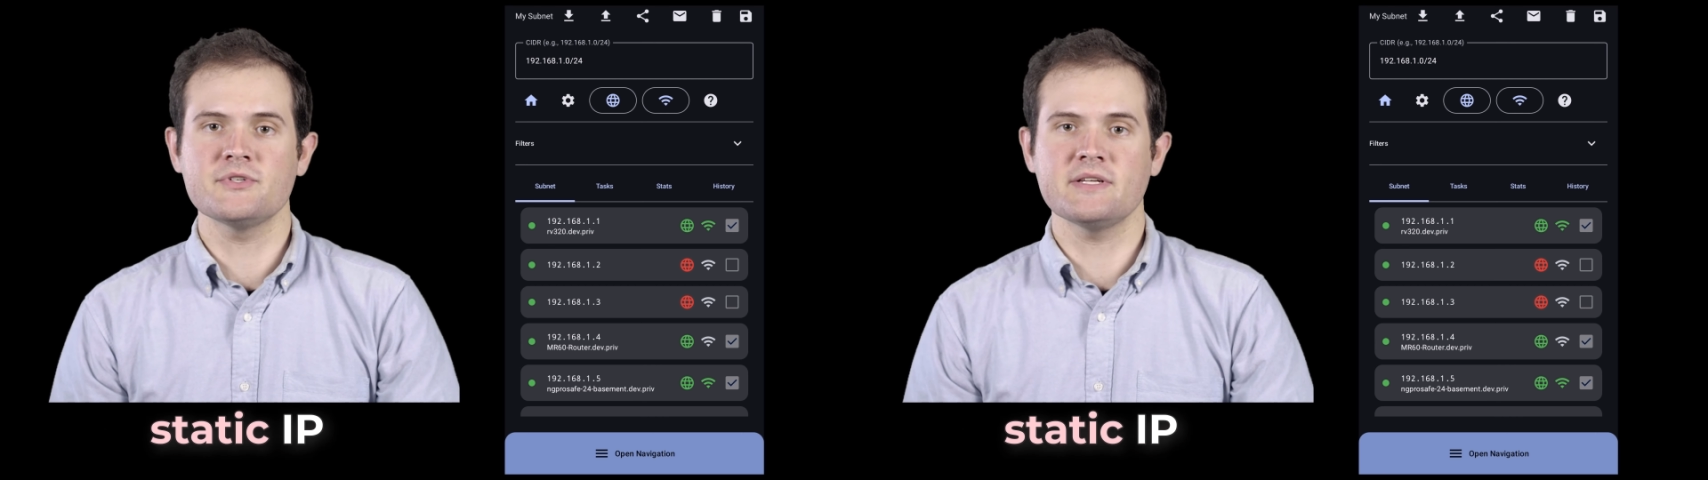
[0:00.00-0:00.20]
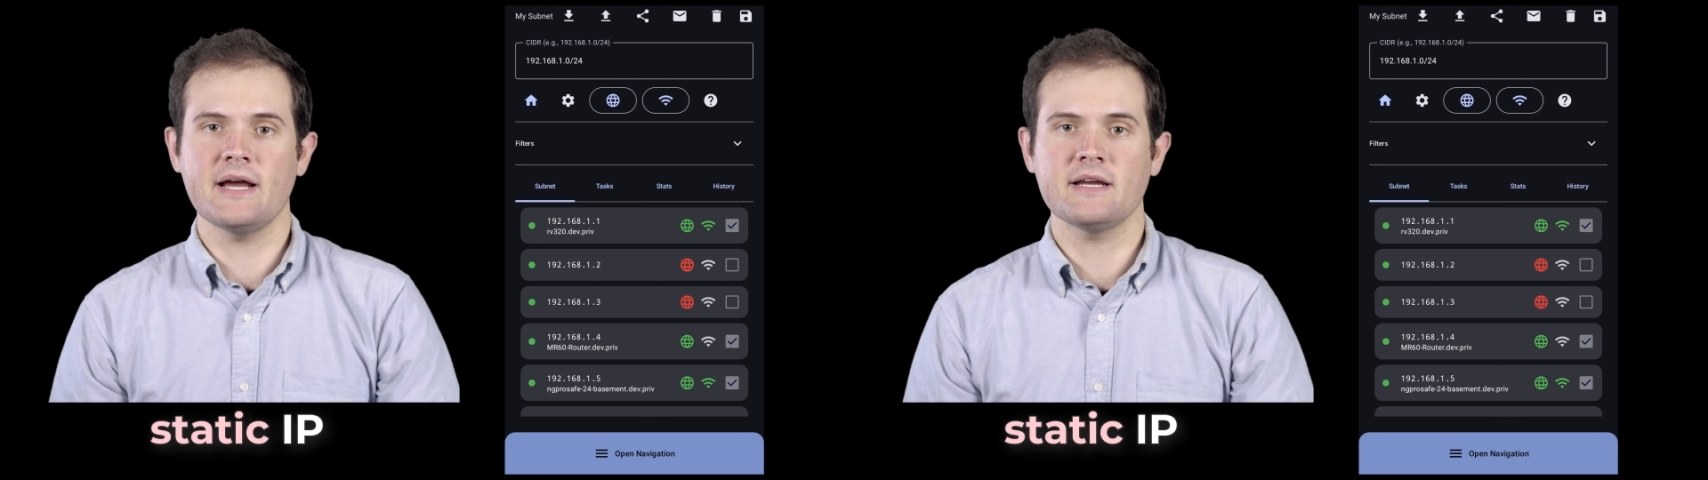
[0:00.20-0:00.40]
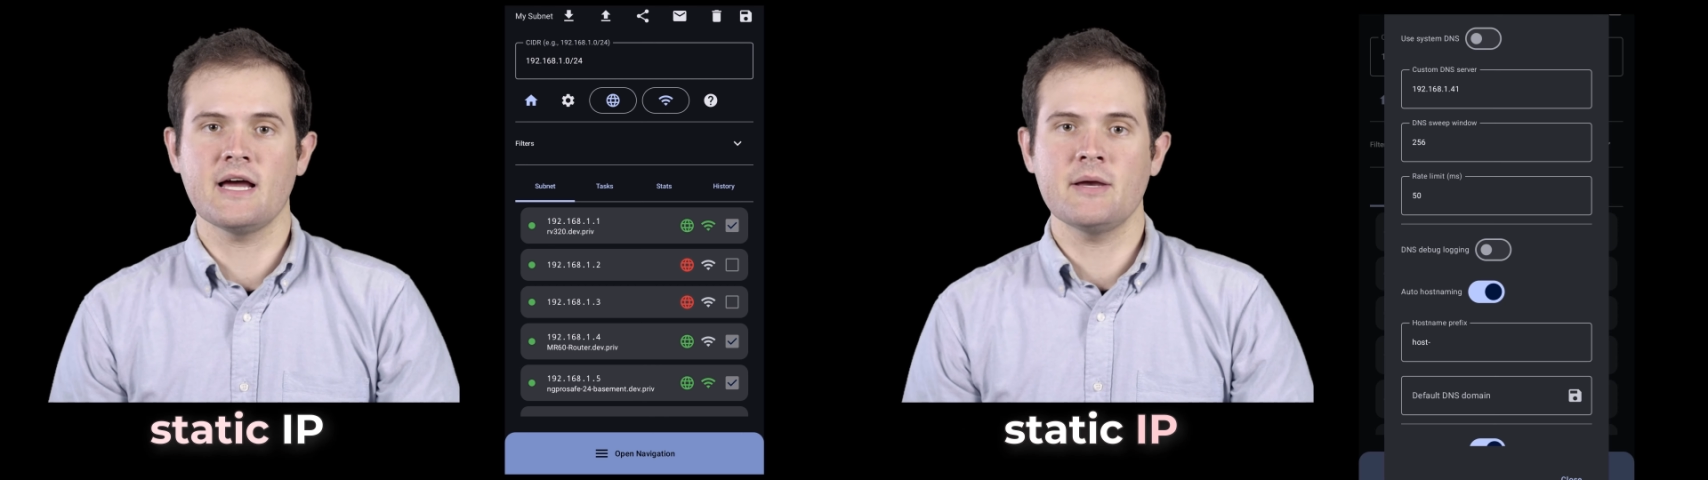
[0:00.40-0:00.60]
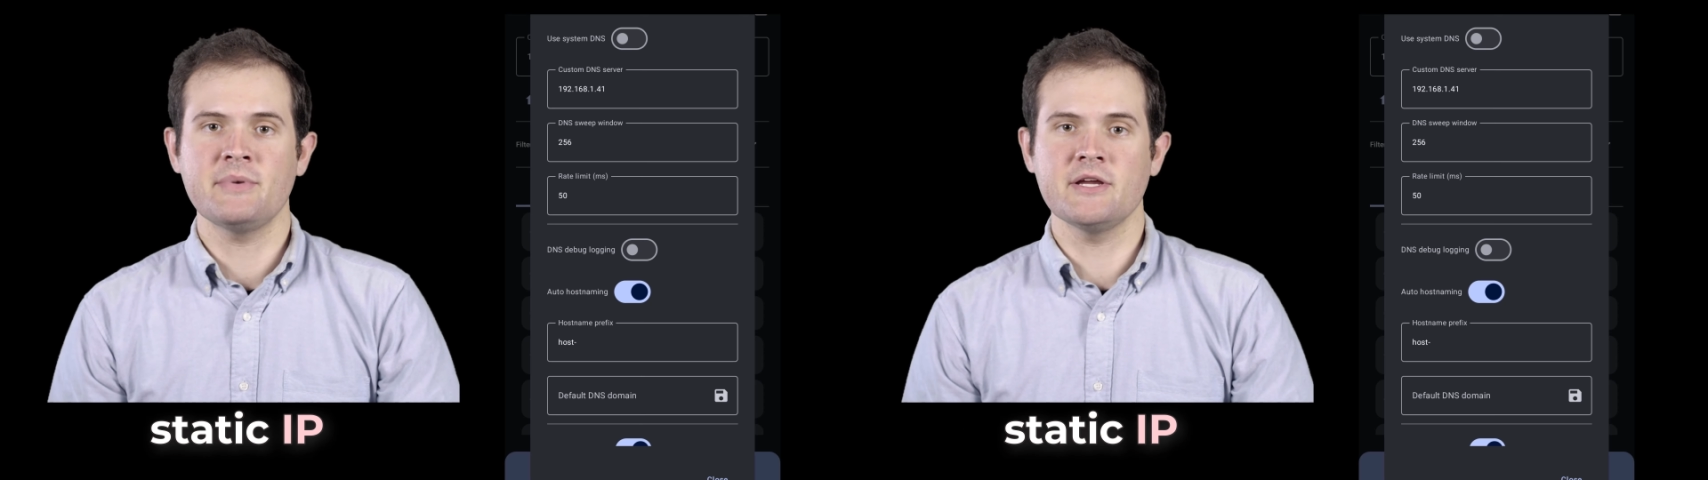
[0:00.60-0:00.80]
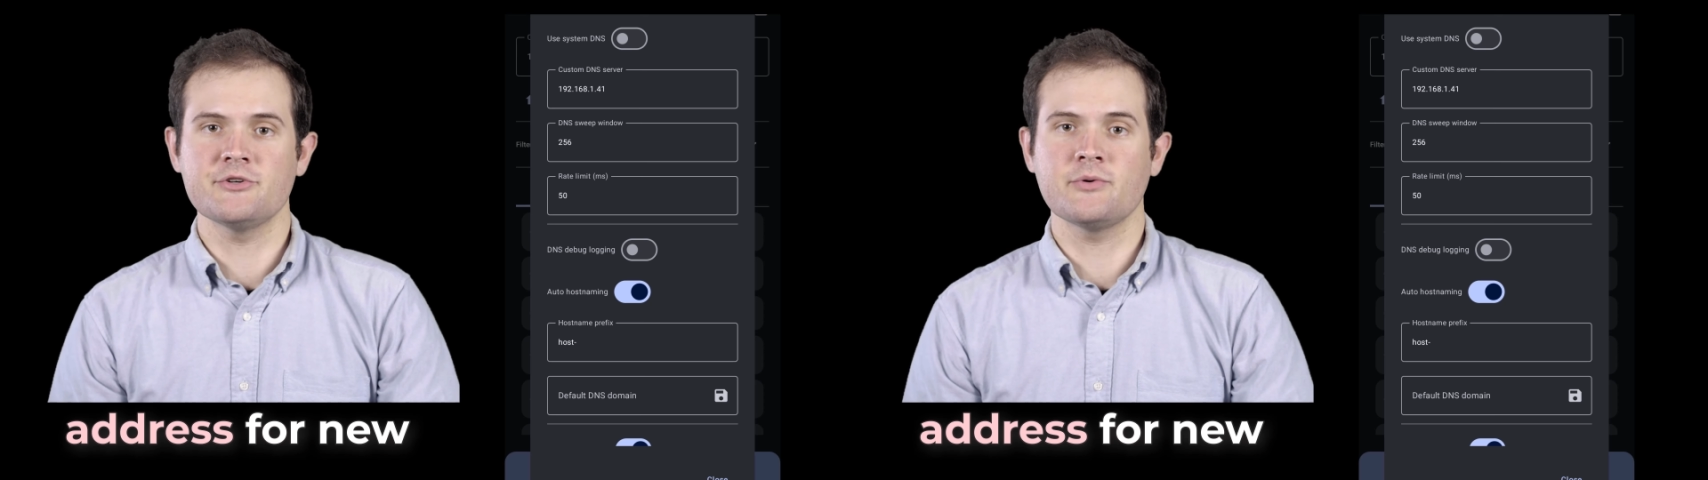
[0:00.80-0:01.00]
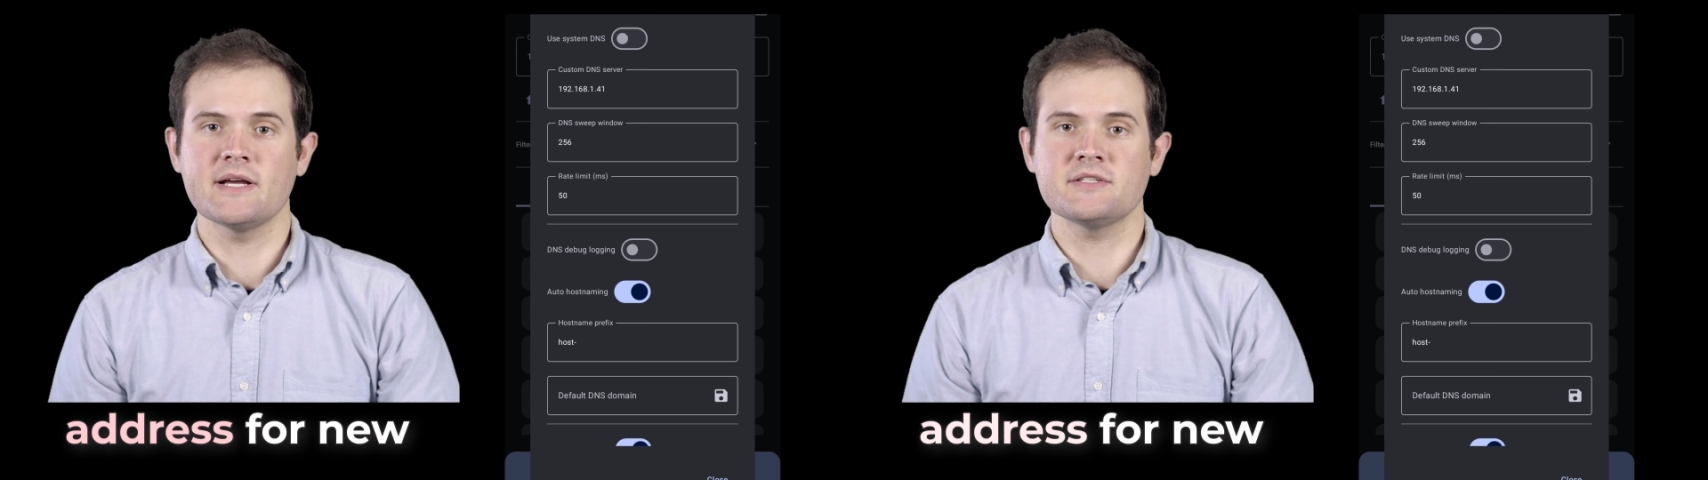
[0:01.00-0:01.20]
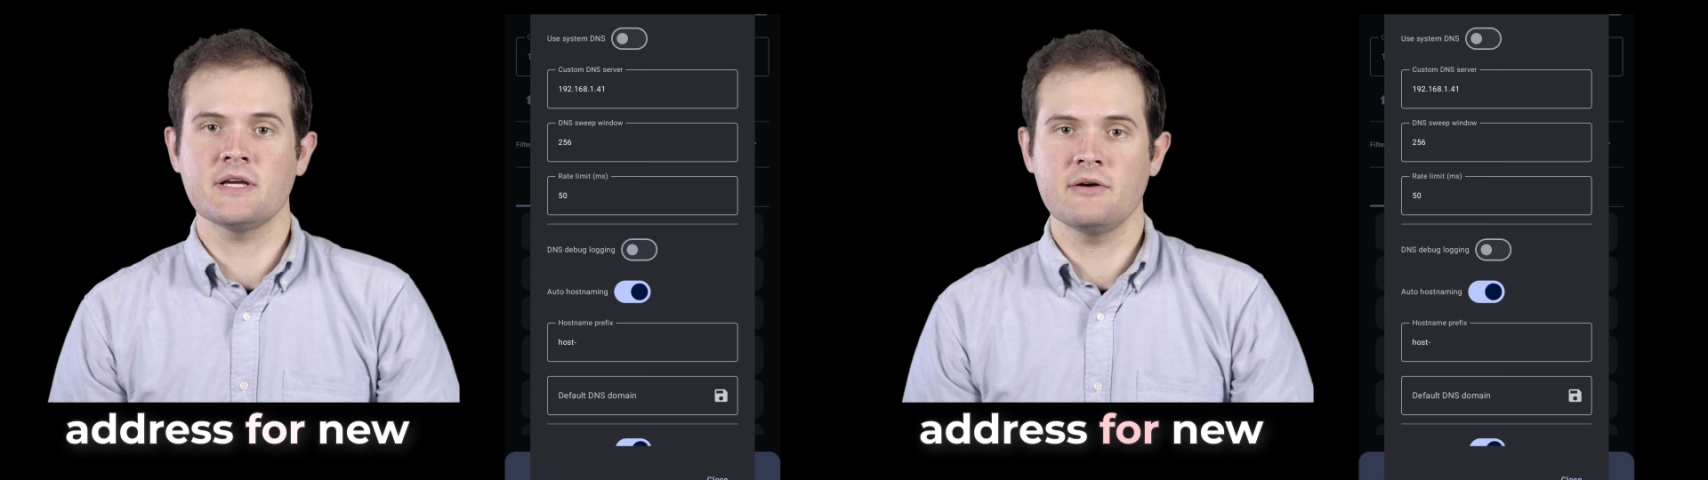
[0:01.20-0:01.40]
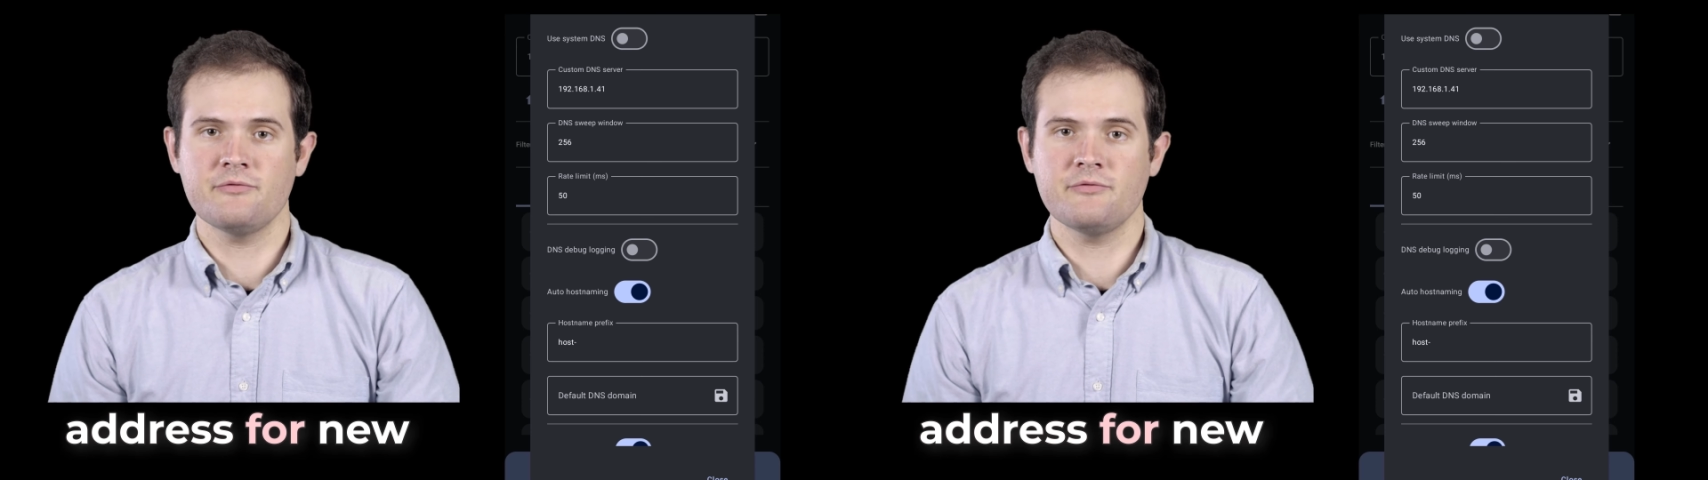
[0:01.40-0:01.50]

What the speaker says: static IP address